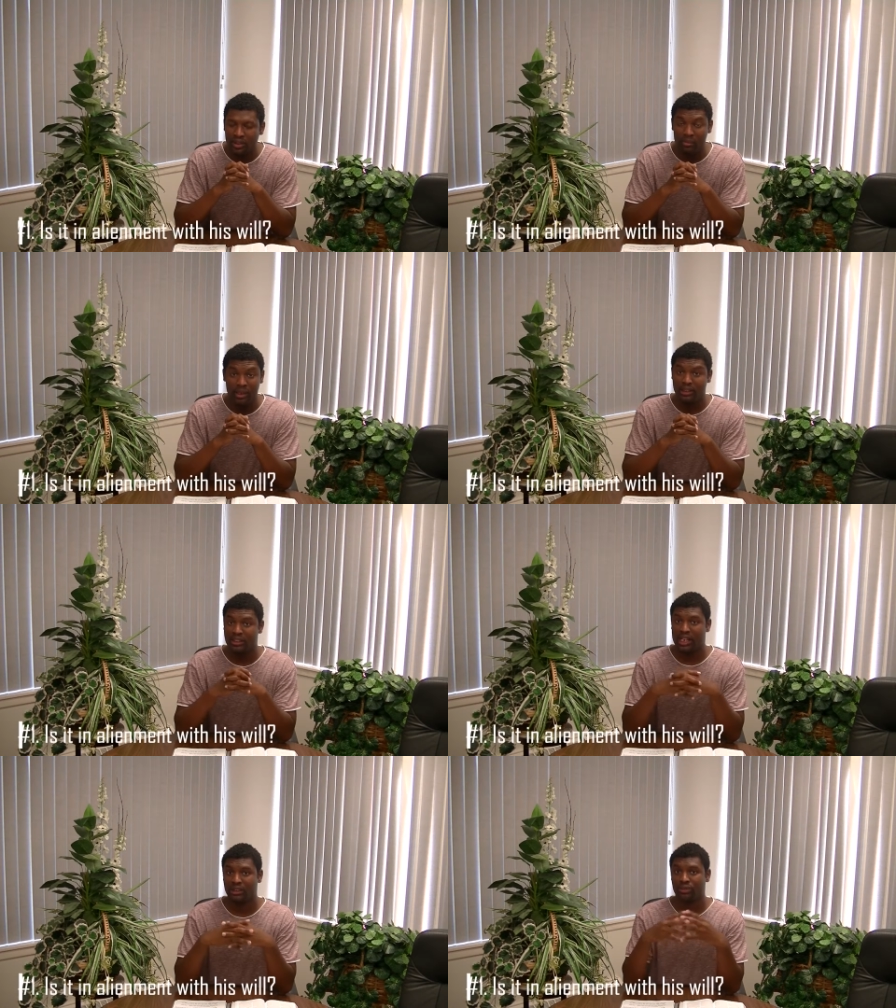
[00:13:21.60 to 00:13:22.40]
Many
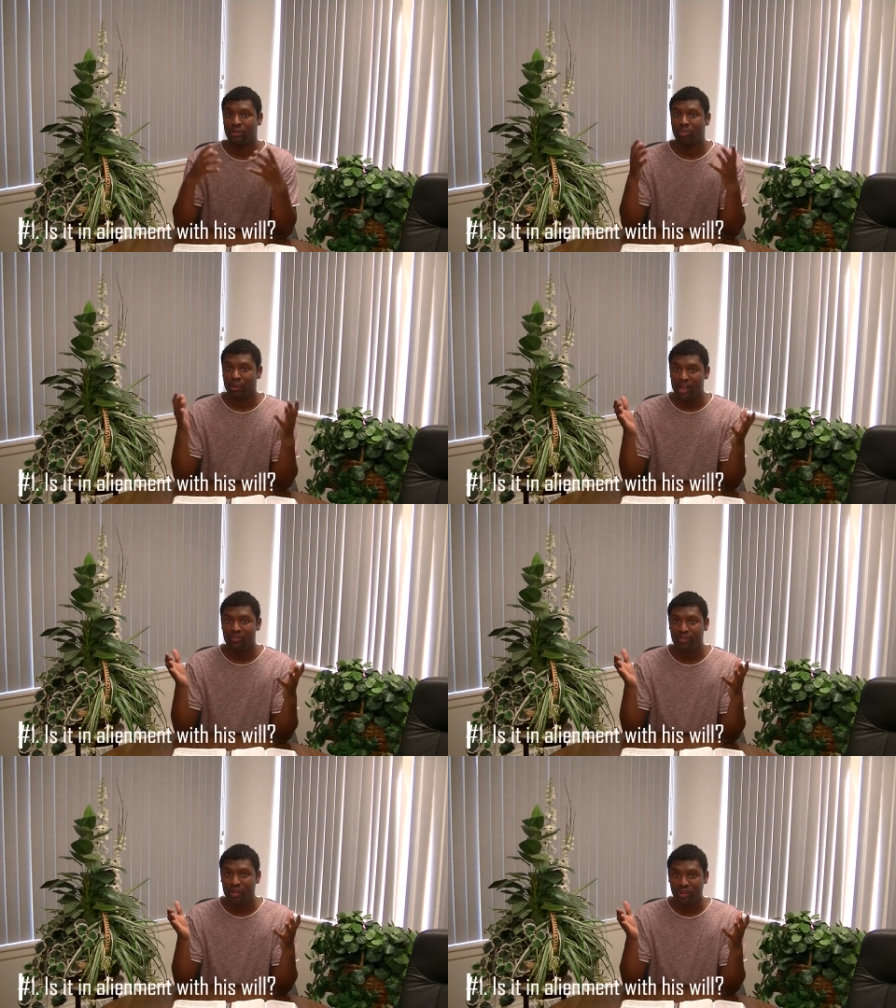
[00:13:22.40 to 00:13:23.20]
things we pray
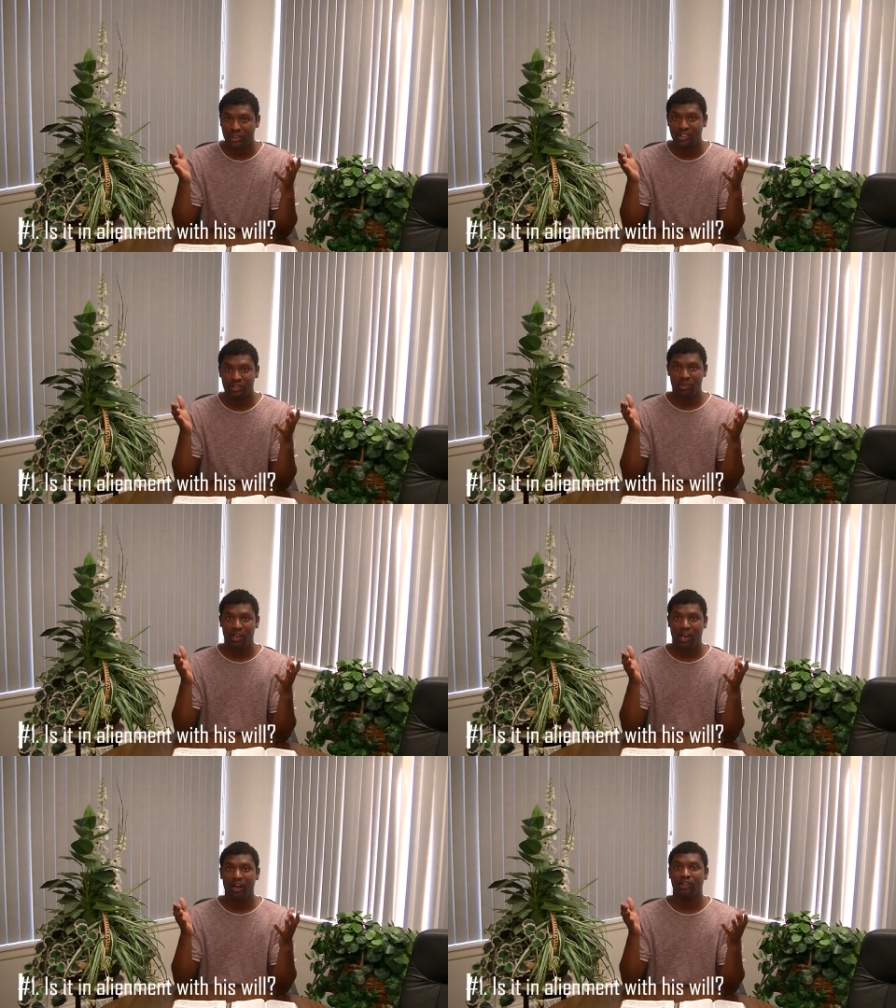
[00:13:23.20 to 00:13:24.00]
for, let's just
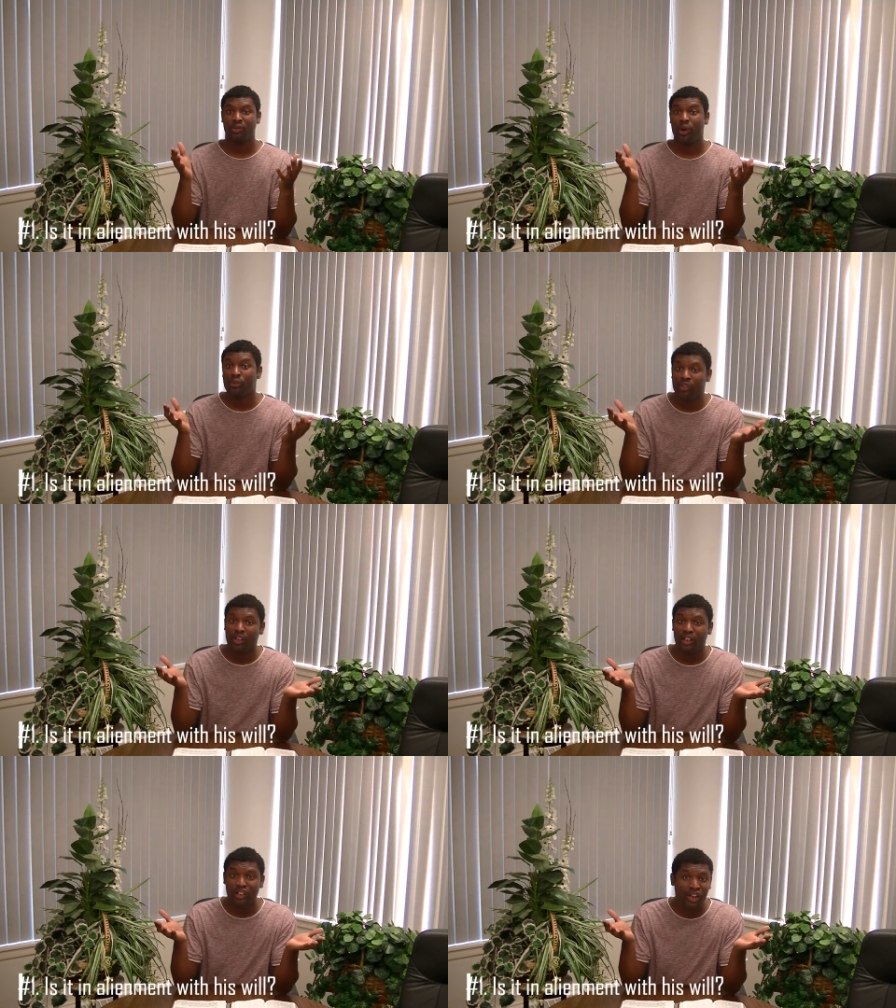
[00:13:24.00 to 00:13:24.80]
be honest, we
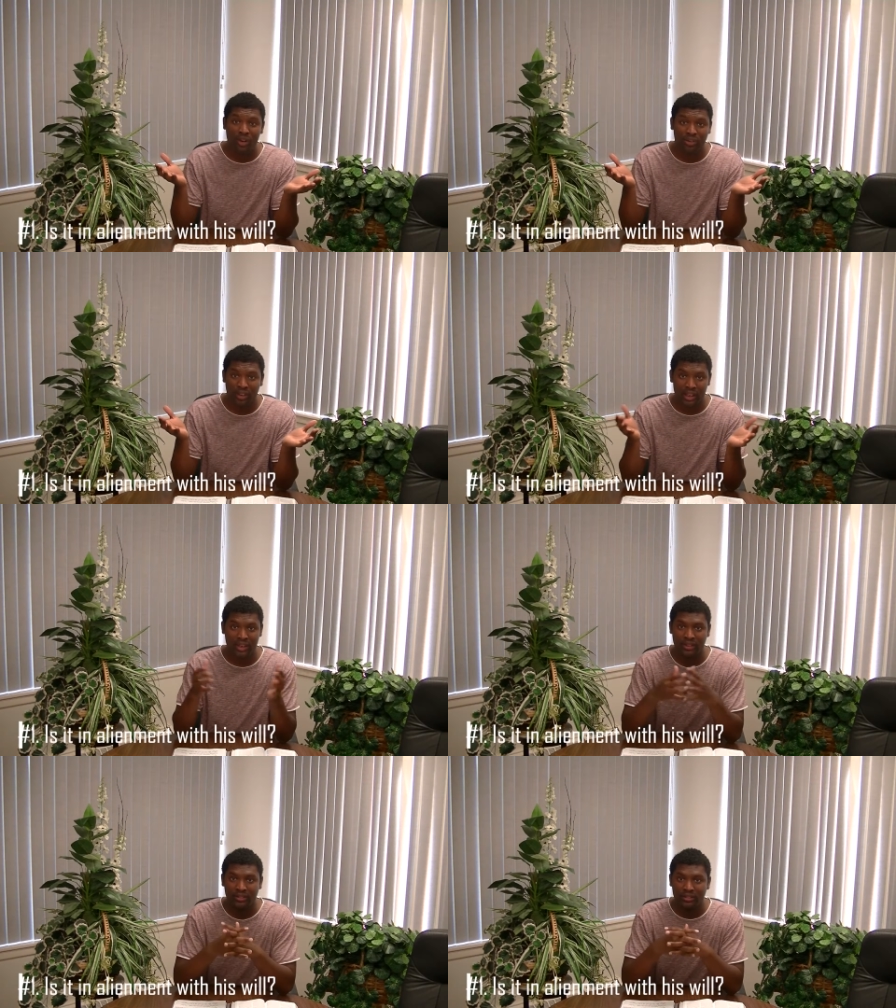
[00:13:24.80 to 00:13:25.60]
really don't
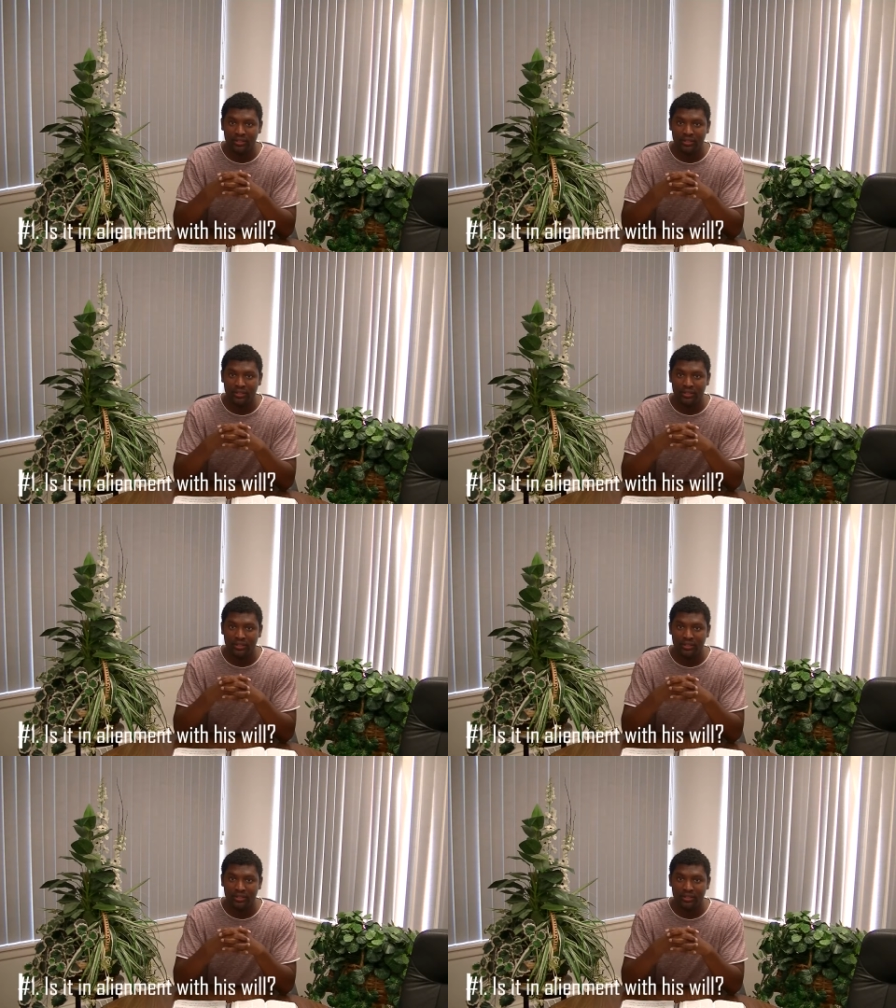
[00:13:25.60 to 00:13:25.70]
need.